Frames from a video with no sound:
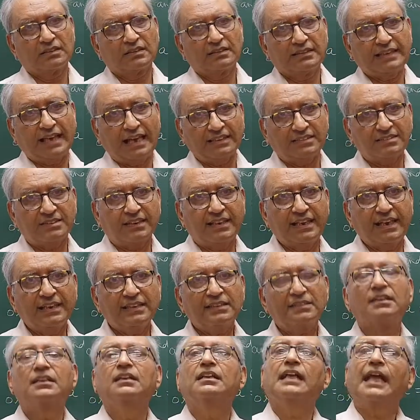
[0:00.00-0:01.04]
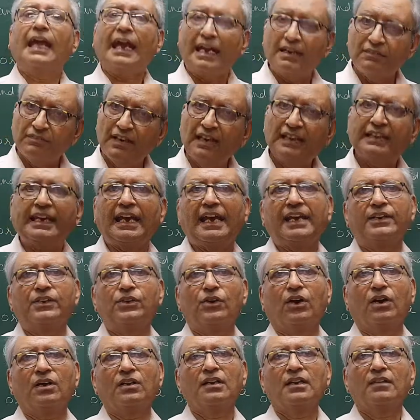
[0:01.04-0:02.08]
Thanks again, and we'll carry
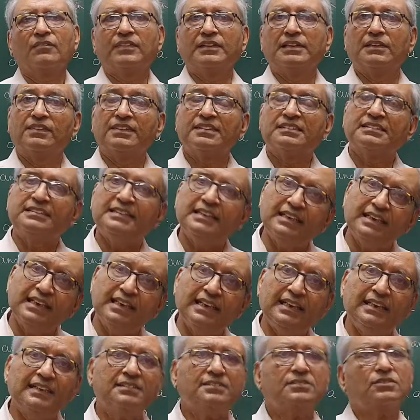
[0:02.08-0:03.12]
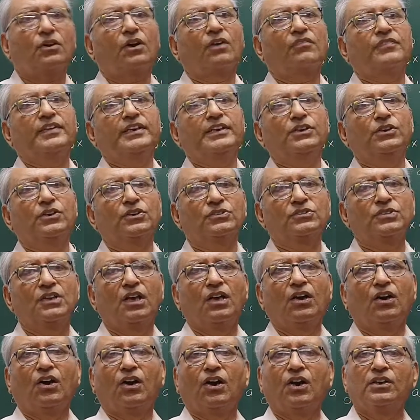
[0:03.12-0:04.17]
on with our series of videos
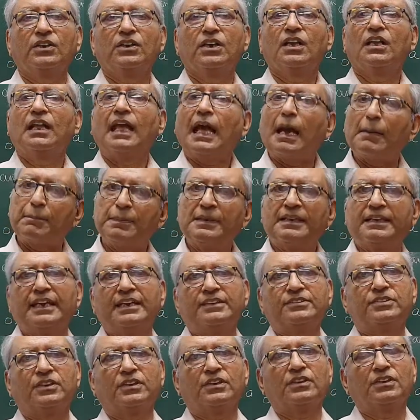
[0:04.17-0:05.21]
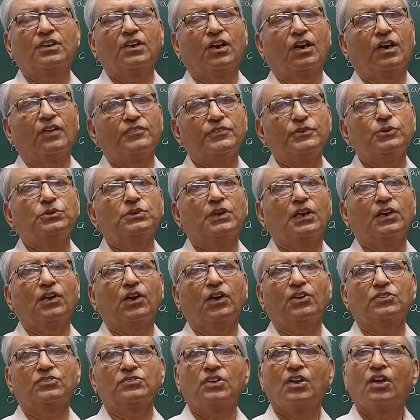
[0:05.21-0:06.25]
on application of Newton's
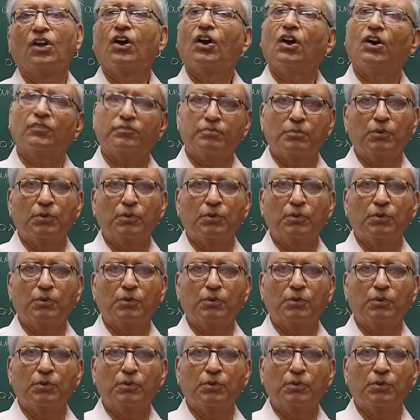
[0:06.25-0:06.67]
laws of